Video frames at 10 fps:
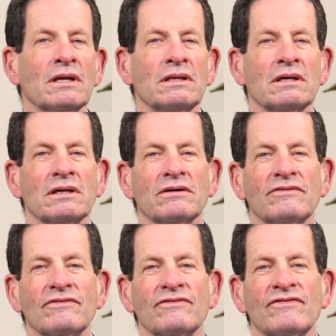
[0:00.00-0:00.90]
The
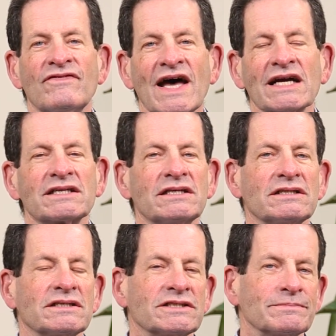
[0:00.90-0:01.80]
fact
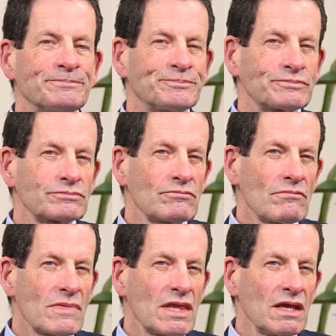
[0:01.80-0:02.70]
is
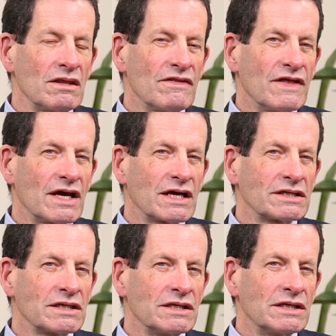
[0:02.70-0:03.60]
that